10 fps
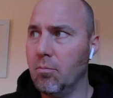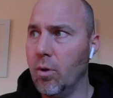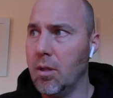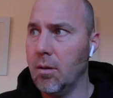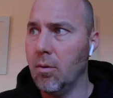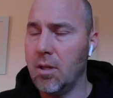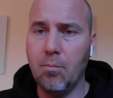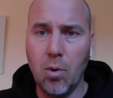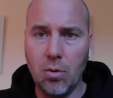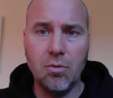with a
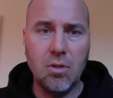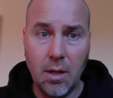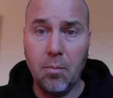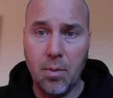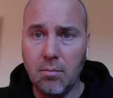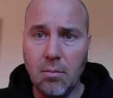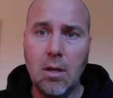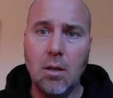bold tip, and